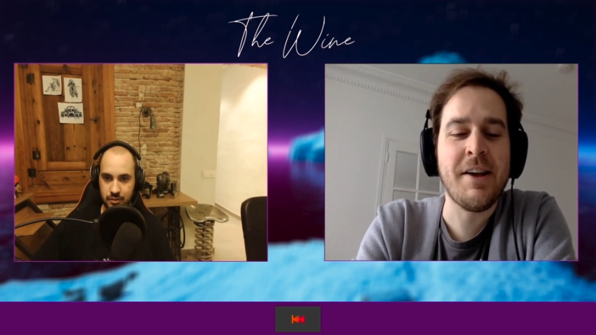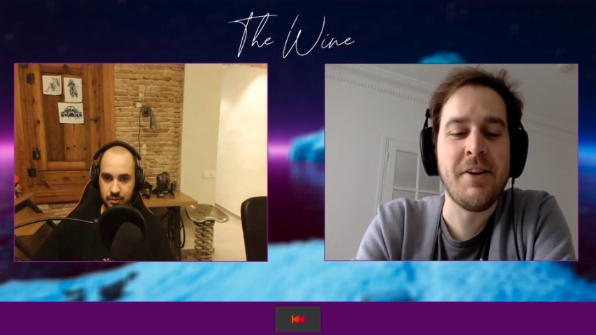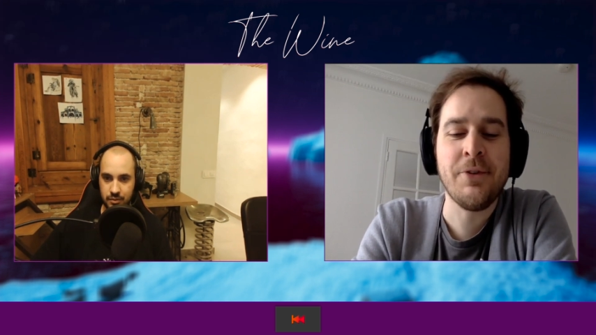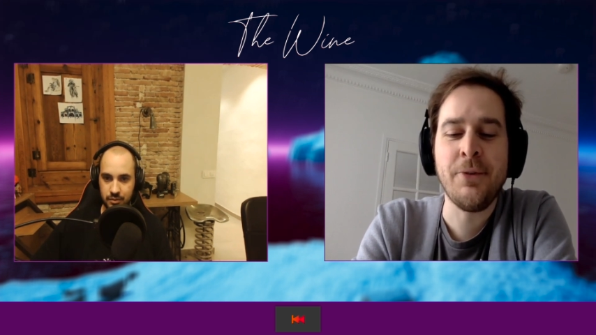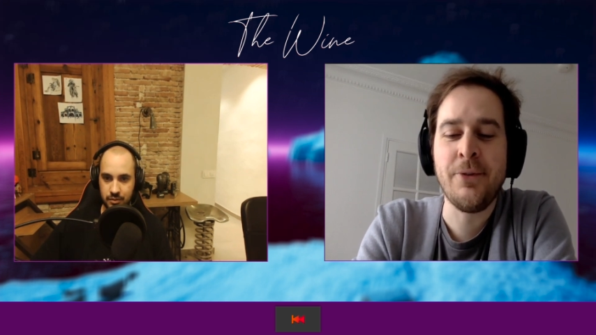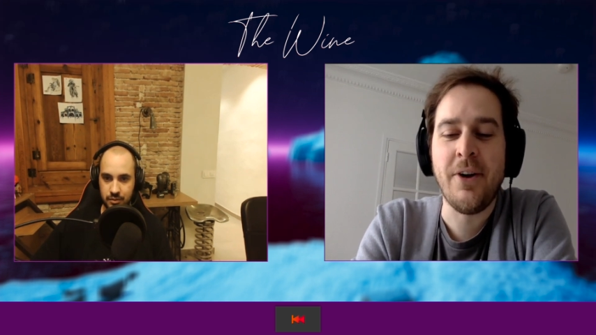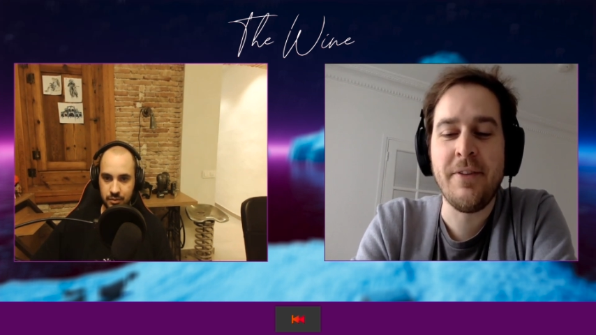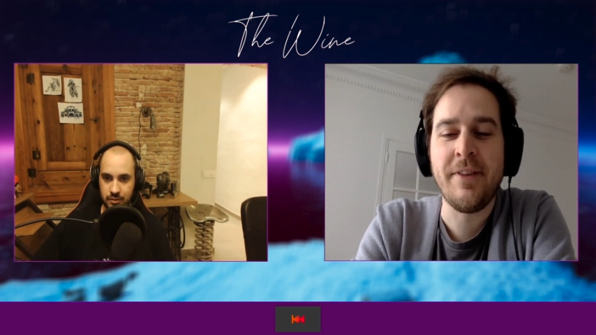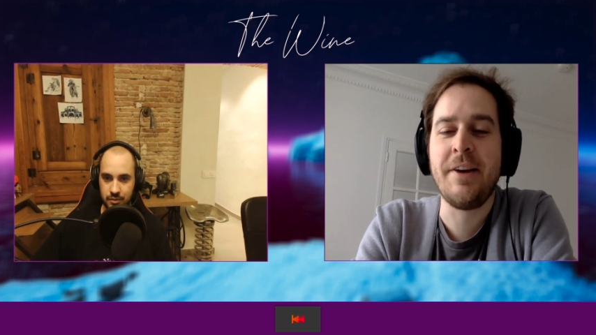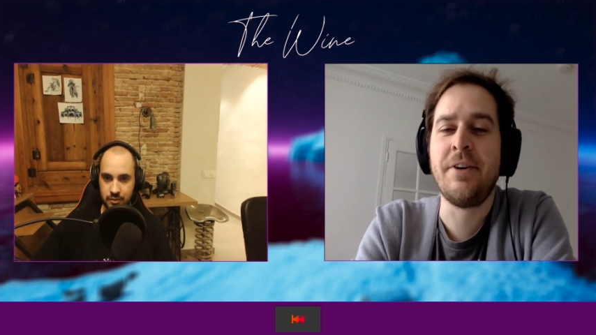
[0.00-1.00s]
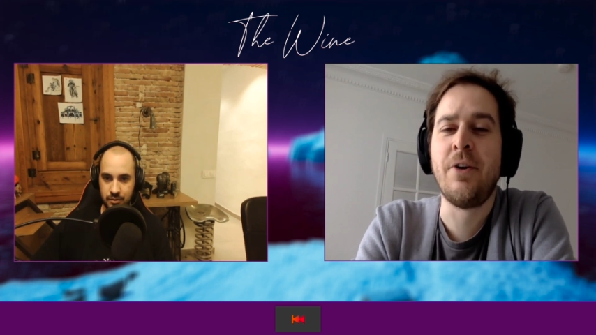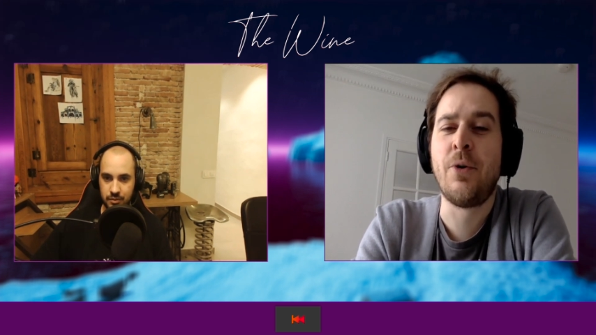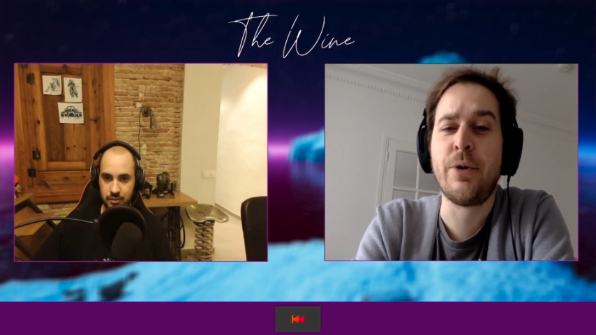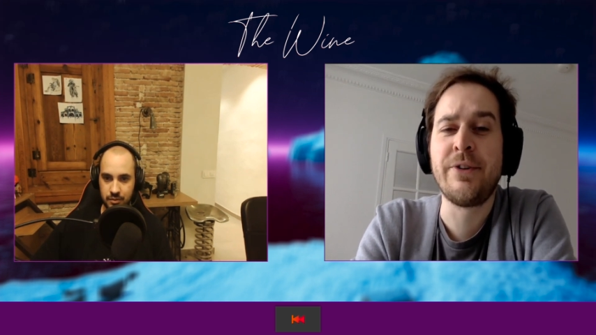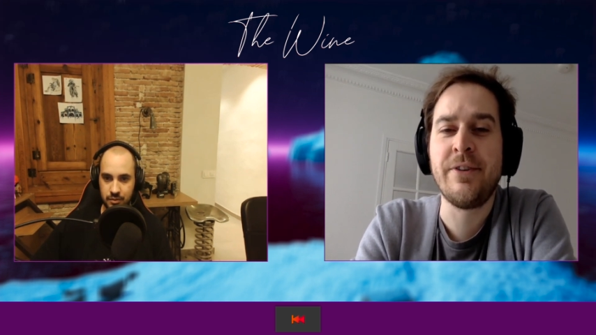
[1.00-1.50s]
Speaker 1: I also saw that uh,
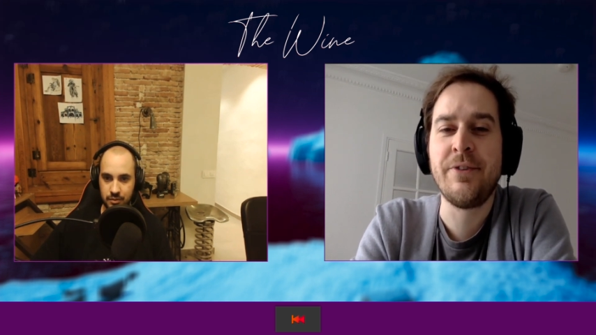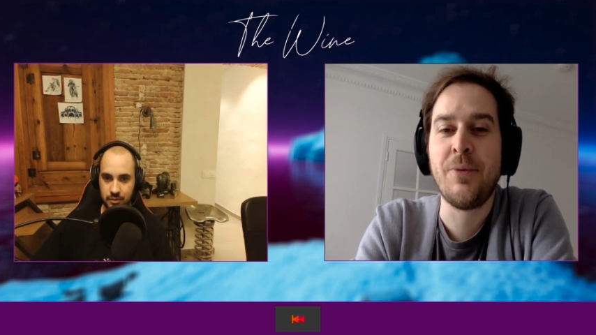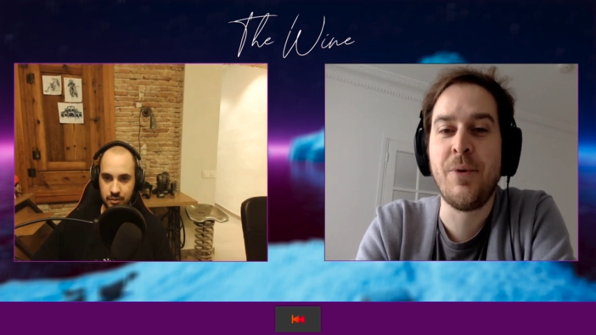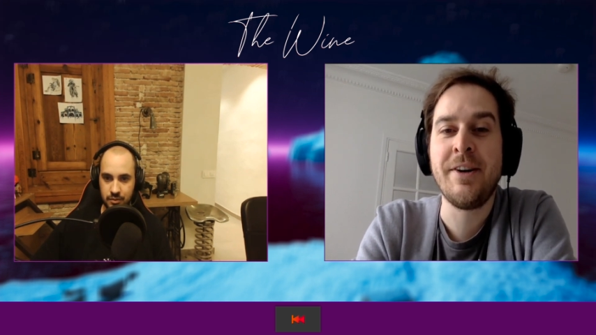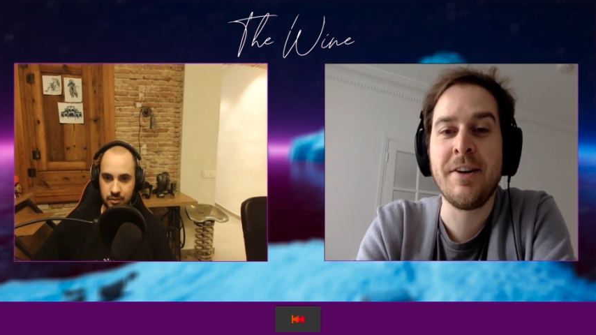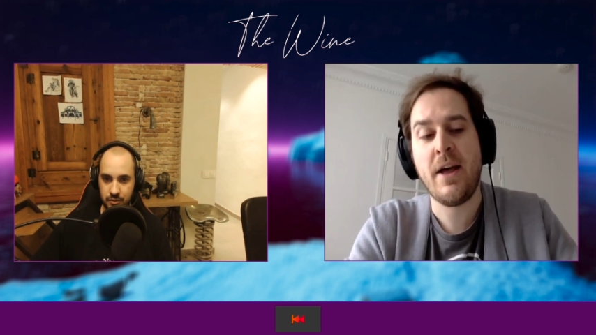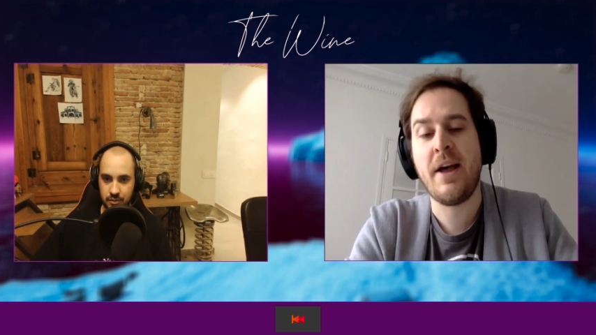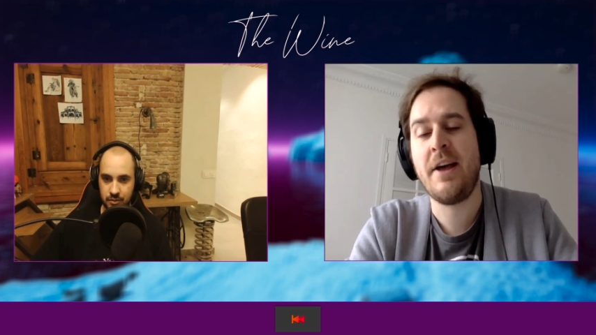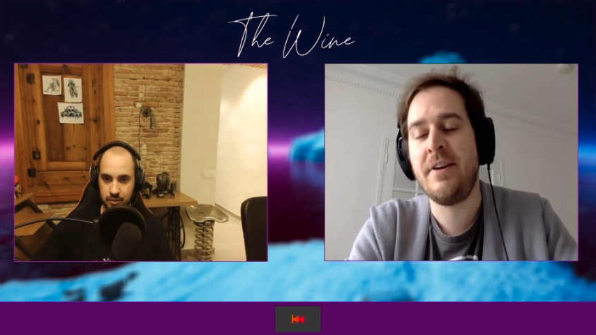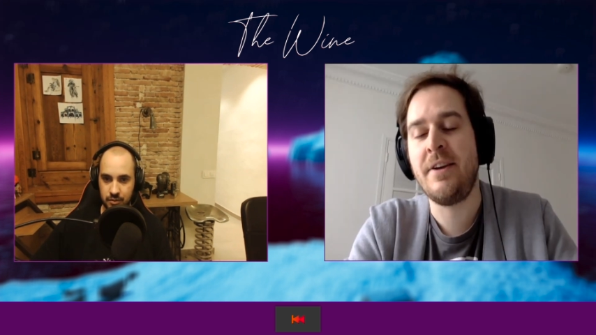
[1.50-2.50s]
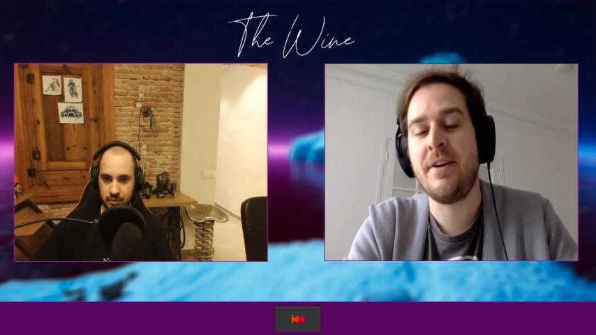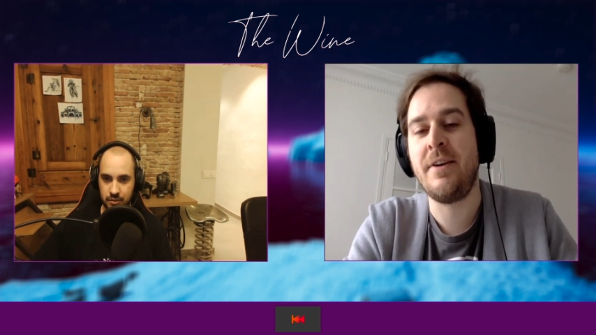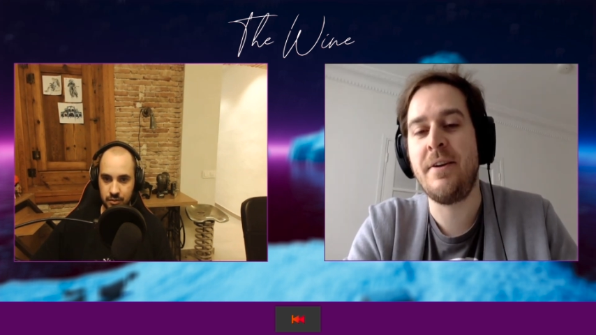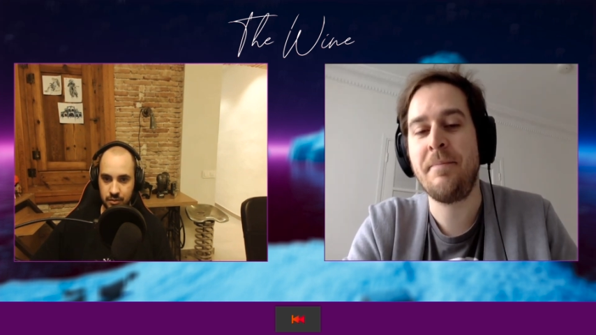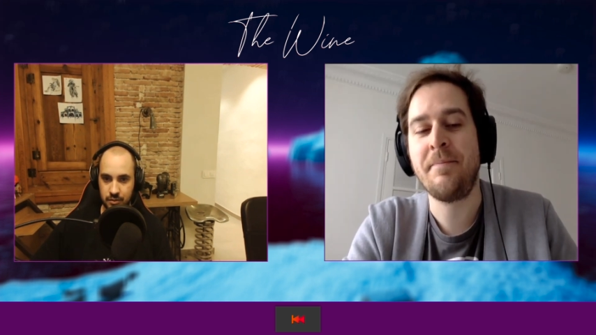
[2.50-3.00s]
Horror Tale: The had
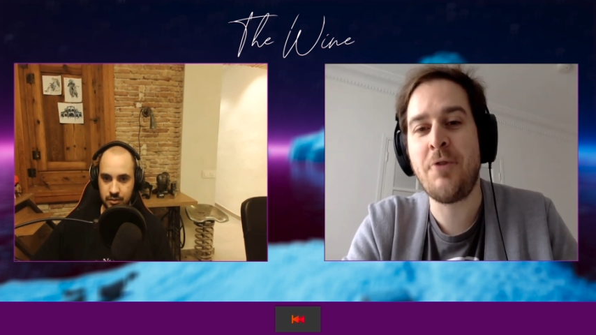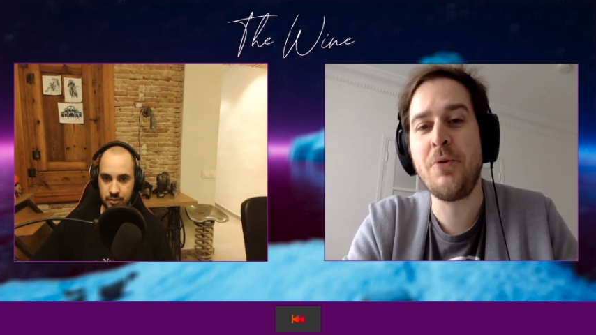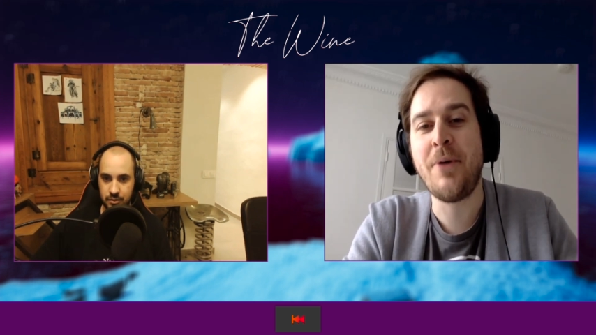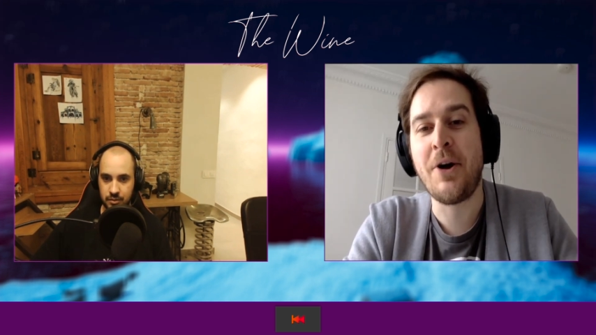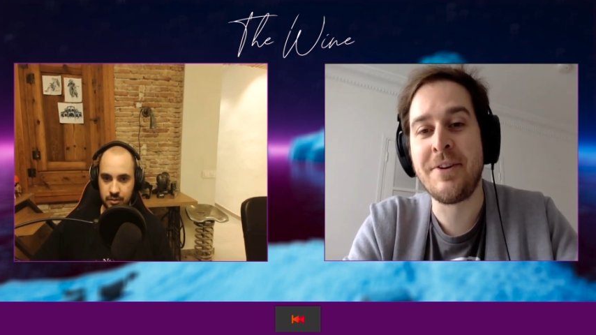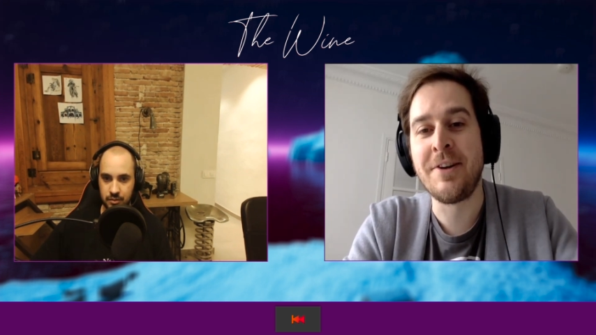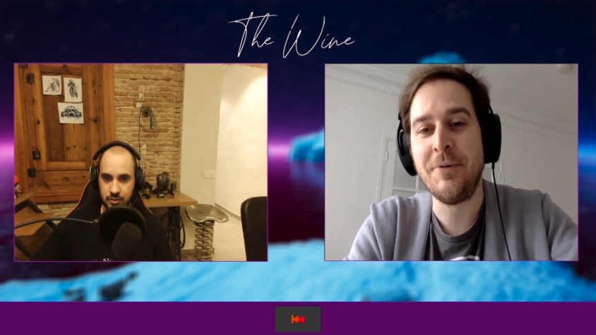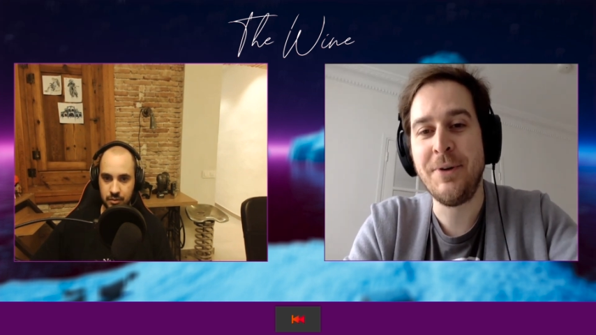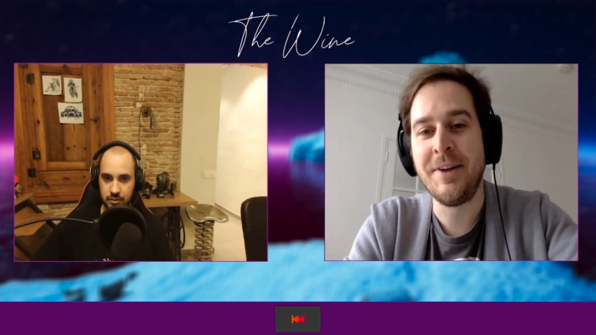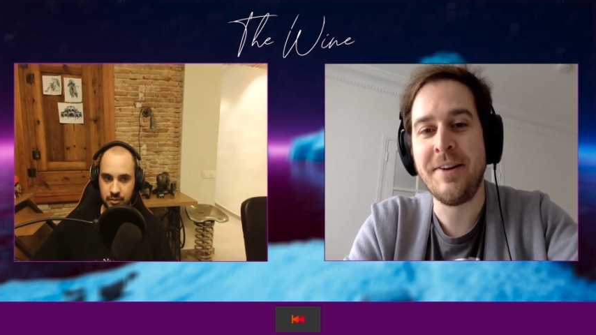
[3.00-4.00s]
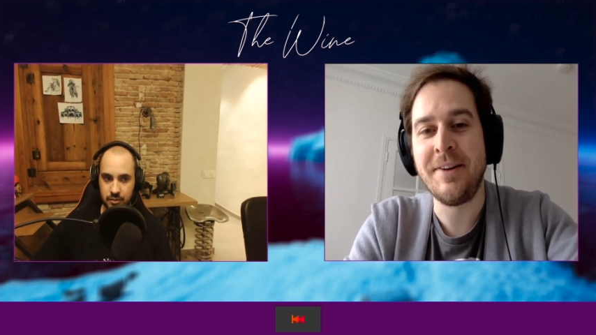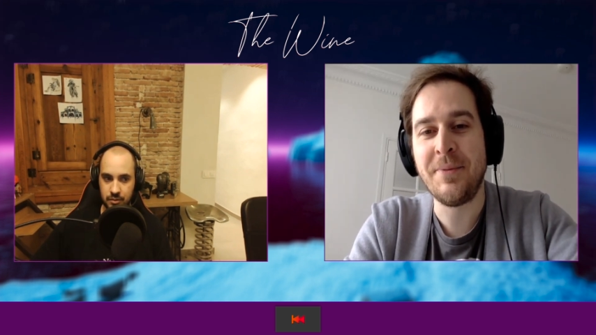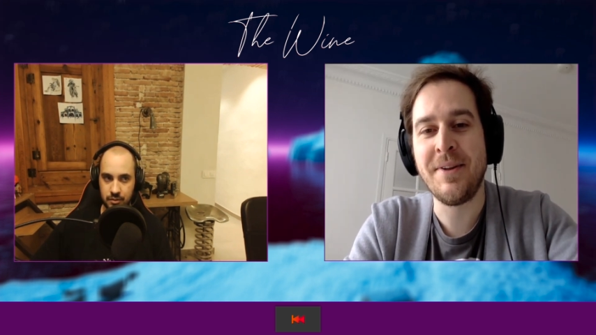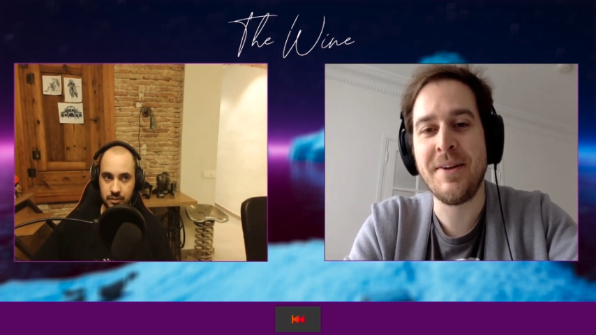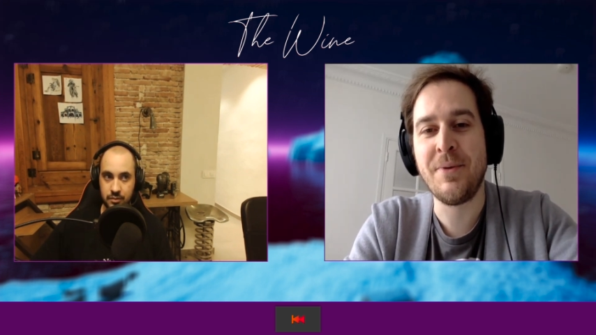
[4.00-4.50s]
a photo mode included
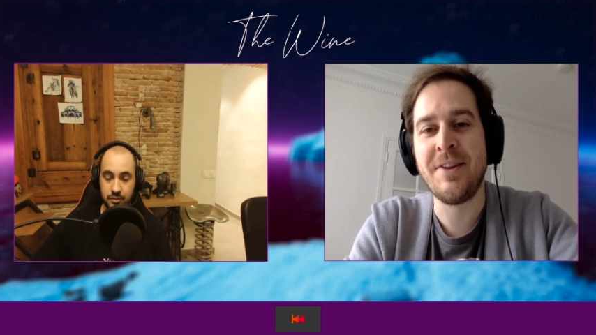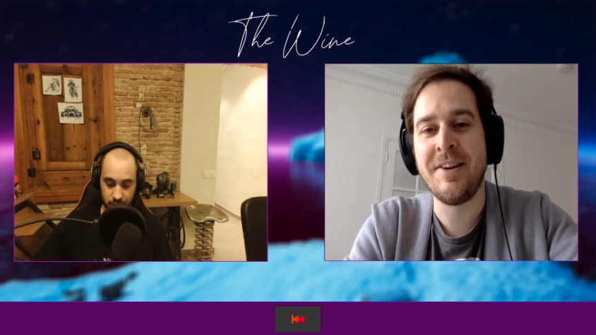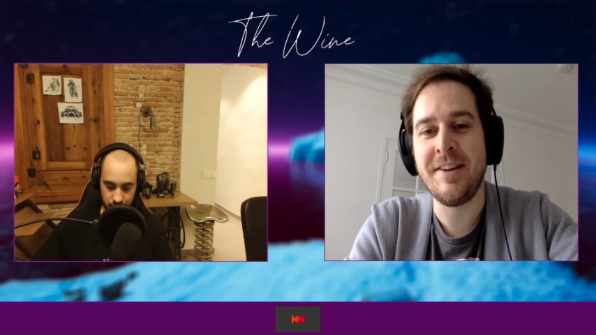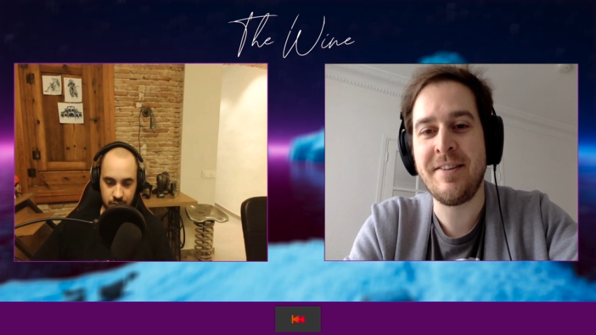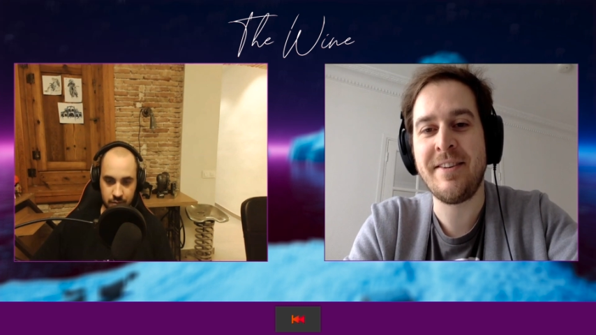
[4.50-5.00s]
with, within mm-hmm.